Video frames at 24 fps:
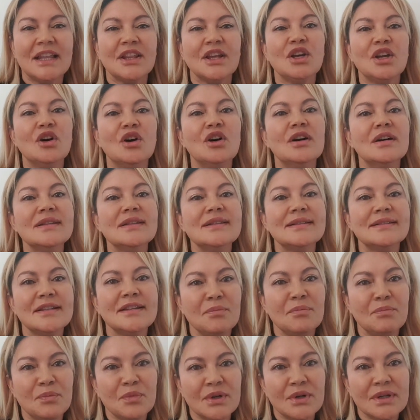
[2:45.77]
They are a
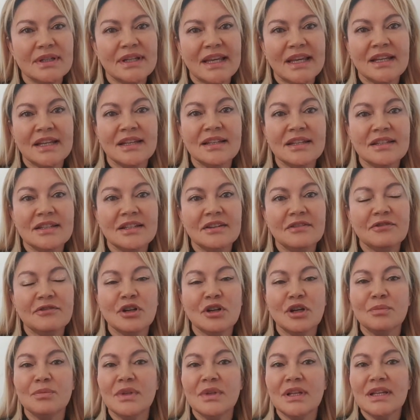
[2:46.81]
separate entity
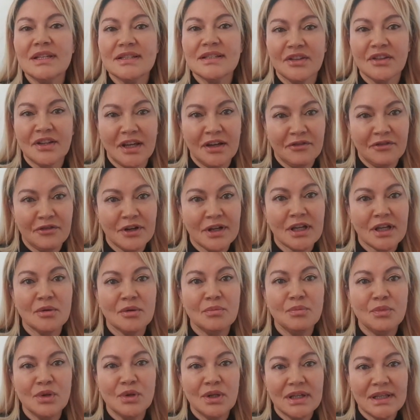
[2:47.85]
from the South
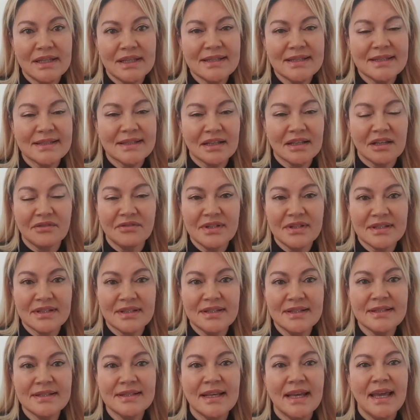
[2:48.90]
African Police
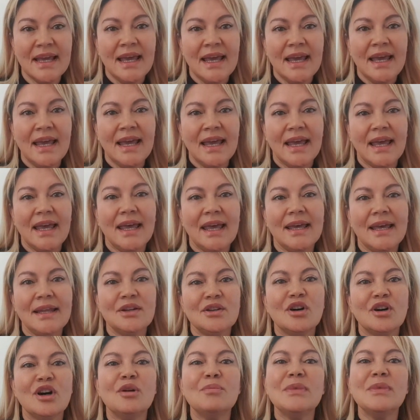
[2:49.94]
Services
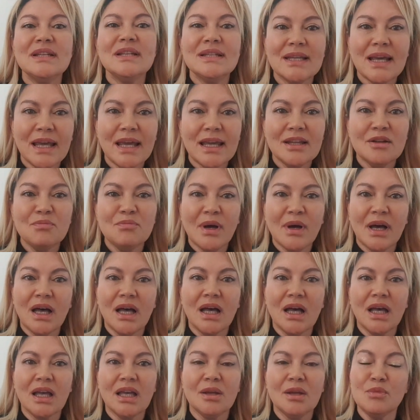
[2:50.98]
and are maintained
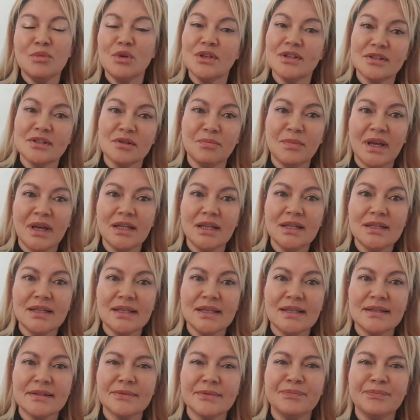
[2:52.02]
by
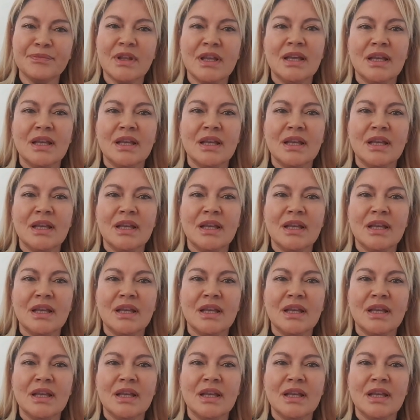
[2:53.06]
municipalities.